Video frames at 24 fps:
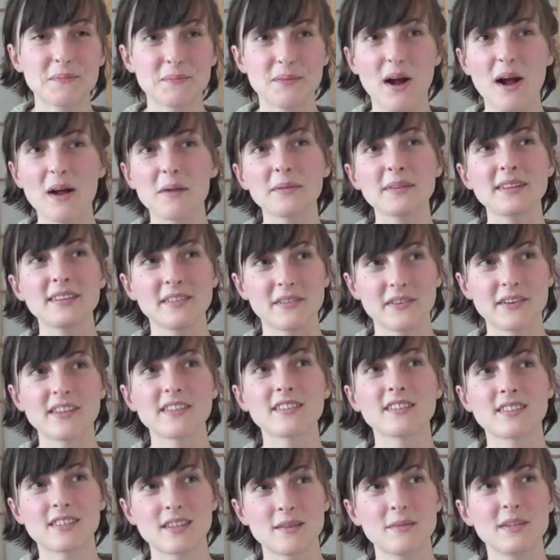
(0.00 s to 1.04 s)
probably
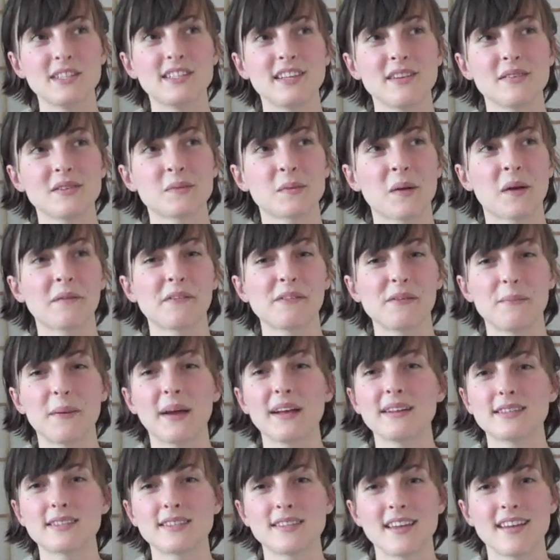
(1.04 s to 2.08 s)
learning CBT was probably the
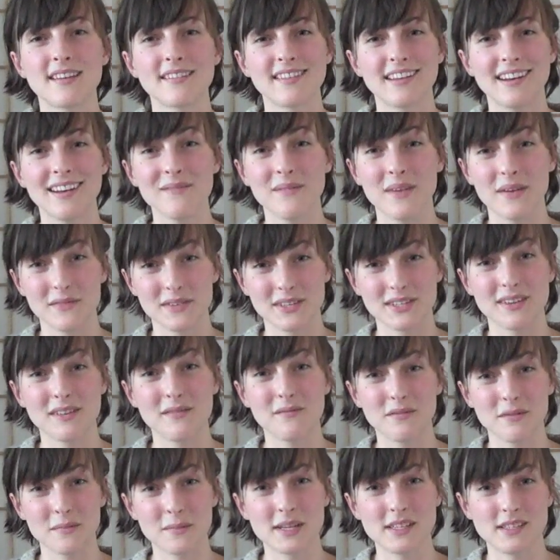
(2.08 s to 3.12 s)
best thing that I've ever done
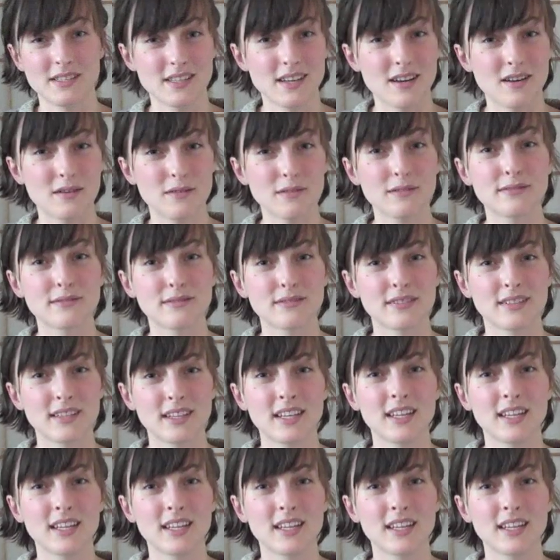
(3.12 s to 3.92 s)
for myself.